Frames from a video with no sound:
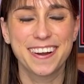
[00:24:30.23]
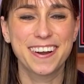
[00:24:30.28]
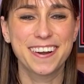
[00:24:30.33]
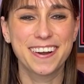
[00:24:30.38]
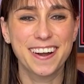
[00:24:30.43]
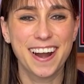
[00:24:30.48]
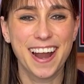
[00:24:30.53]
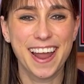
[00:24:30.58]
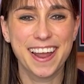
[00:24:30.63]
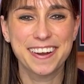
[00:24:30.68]

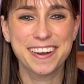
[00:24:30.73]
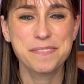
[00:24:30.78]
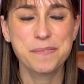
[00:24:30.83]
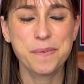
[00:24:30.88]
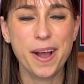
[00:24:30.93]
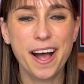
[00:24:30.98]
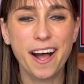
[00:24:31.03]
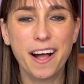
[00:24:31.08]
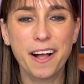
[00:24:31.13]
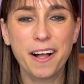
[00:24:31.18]
All right.
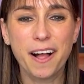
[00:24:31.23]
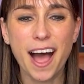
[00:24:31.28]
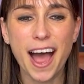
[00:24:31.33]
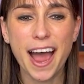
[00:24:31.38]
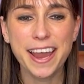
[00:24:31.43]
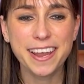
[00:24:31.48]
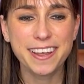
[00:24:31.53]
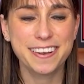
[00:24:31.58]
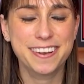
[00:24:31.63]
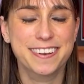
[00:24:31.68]
Well,
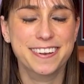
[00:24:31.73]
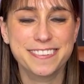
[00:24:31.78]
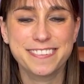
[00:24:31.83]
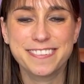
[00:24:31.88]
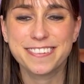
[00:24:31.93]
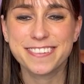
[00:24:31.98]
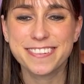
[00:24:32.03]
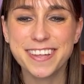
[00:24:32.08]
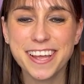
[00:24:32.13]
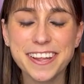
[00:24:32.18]
I
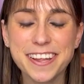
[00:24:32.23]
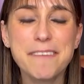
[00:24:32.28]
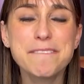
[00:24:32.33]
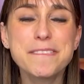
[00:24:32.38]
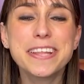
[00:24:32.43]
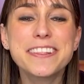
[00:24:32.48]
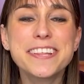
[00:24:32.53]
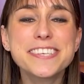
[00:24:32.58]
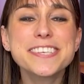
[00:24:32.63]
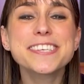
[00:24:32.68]

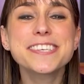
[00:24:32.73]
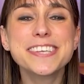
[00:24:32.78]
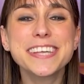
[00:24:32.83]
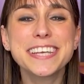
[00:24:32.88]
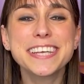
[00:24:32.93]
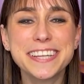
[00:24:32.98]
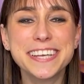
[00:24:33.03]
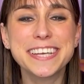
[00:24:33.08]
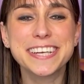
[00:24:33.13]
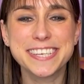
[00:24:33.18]
mean, this is
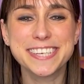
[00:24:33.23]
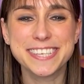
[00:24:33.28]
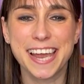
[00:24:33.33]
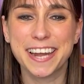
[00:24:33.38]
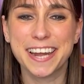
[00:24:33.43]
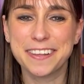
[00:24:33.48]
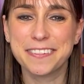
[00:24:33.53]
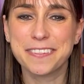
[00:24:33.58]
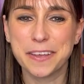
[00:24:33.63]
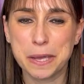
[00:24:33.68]
like the
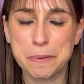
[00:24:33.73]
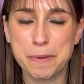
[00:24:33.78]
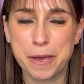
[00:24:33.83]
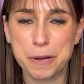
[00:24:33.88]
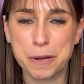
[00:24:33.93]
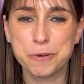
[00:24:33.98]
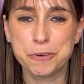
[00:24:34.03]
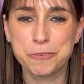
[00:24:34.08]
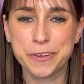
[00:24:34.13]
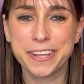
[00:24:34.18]
exciting thing
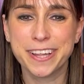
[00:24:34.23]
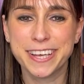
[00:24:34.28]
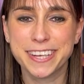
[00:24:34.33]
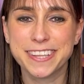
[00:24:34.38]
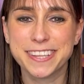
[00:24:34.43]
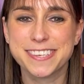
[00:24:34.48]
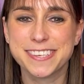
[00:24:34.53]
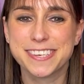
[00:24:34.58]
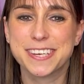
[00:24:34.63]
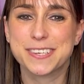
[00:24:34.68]
about a movie like this.